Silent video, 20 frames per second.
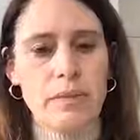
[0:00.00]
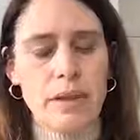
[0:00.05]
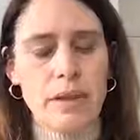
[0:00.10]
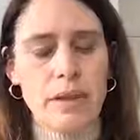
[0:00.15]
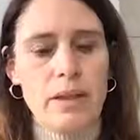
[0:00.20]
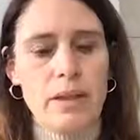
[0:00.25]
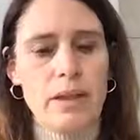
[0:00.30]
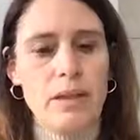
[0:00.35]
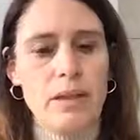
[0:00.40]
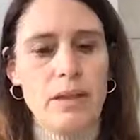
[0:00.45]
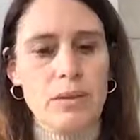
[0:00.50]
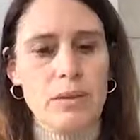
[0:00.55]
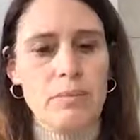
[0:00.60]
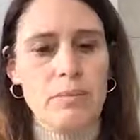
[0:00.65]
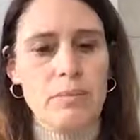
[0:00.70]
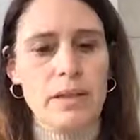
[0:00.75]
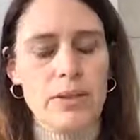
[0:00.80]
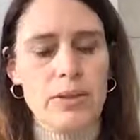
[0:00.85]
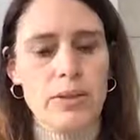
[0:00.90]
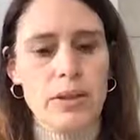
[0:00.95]
in the long-term
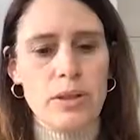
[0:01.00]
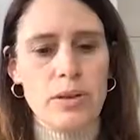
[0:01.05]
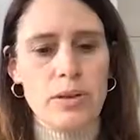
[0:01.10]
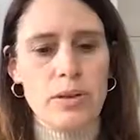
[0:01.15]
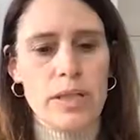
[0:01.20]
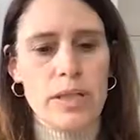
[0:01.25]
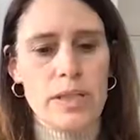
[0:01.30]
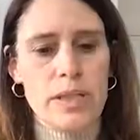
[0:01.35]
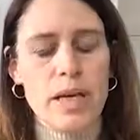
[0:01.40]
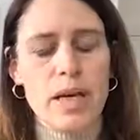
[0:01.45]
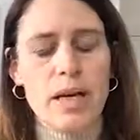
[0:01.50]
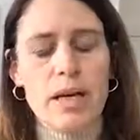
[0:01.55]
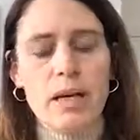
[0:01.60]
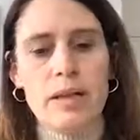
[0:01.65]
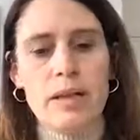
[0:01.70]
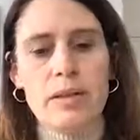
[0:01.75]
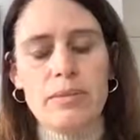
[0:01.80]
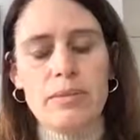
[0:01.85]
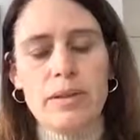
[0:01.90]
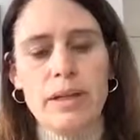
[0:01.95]
natural course,
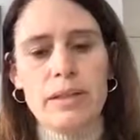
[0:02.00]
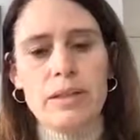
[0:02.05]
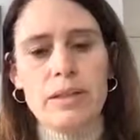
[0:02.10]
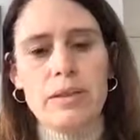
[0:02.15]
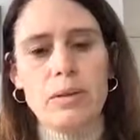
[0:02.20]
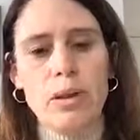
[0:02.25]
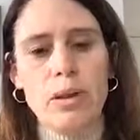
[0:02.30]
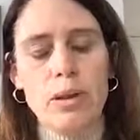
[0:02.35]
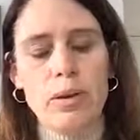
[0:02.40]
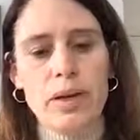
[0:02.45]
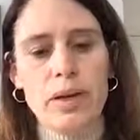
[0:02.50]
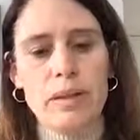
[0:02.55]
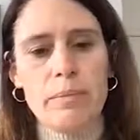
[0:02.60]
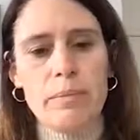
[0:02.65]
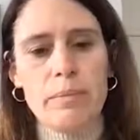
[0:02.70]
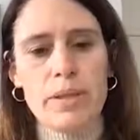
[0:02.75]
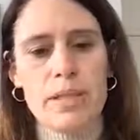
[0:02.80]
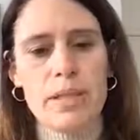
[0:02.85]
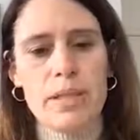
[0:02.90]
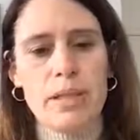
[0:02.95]
and 20 to
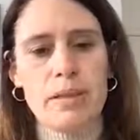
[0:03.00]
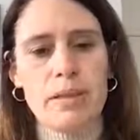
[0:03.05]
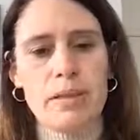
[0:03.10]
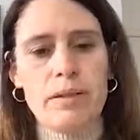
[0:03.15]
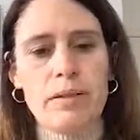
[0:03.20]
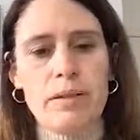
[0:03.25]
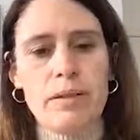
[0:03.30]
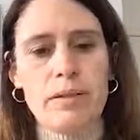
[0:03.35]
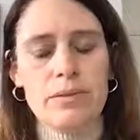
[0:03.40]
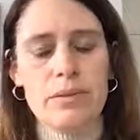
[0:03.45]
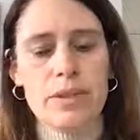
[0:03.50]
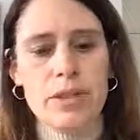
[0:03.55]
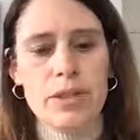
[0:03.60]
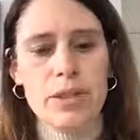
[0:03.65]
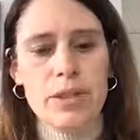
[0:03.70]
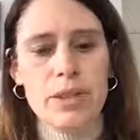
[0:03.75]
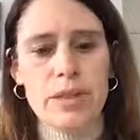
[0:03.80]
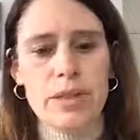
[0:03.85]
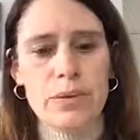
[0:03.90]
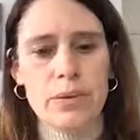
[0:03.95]
30% of the
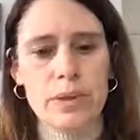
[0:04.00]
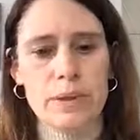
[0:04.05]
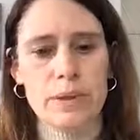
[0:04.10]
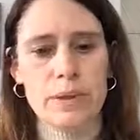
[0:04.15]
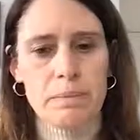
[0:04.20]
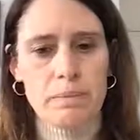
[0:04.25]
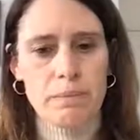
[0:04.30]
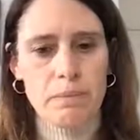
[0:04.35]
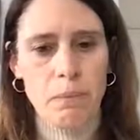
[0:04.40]
children.